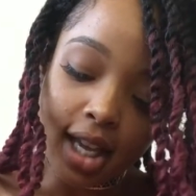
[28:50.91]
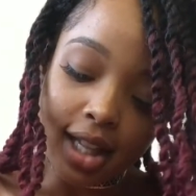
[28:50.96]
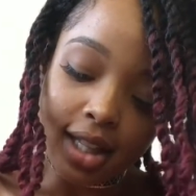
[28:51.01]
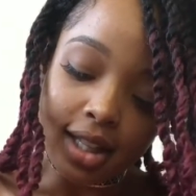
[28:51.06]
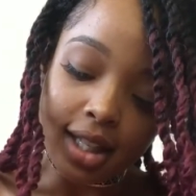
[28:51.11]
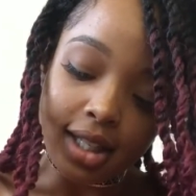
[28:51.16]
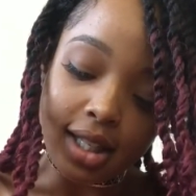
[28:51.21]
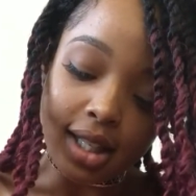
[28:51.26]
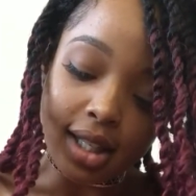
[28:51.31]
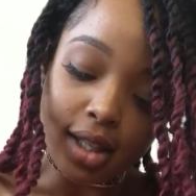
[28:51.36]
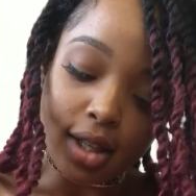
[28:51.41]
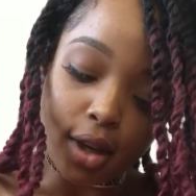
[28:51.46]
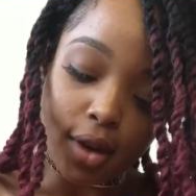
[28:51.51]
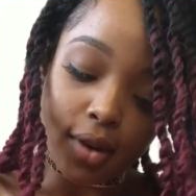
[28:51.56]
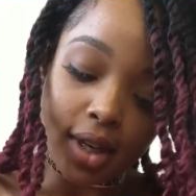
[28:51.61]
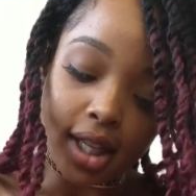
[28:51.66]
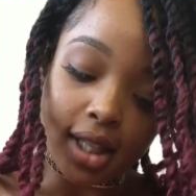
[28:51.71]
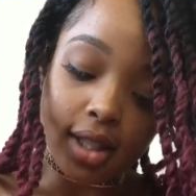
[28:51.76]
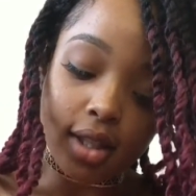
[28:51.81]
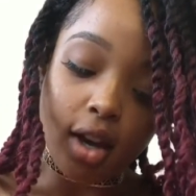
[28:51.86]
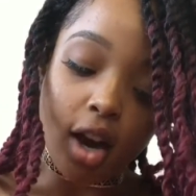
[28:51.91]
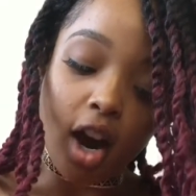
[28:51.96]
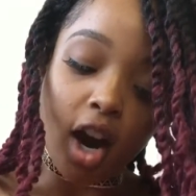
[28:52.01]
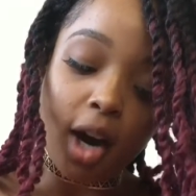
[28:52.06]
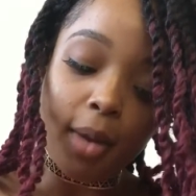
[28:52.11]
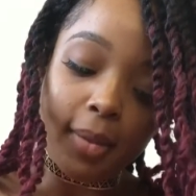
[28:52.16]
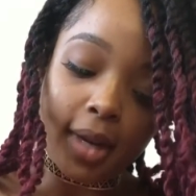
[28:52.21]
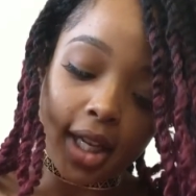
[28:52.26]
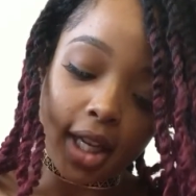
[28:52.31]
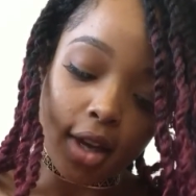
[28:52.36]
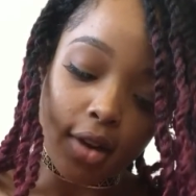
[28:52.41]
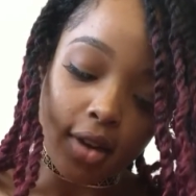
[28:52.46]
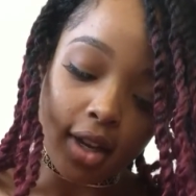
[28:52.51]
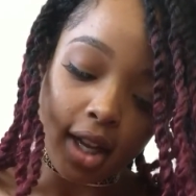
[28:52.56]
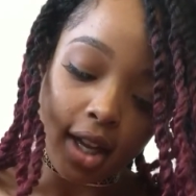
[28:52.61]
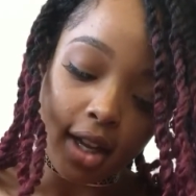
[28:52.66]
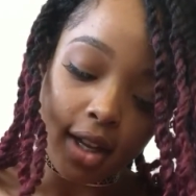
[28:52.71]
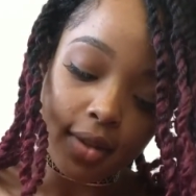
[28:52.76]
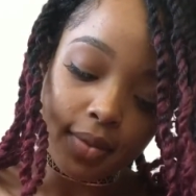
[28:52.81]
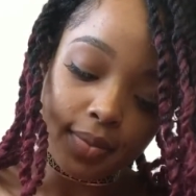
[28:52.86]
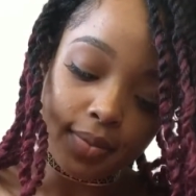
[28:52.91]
This is known as karma yoga.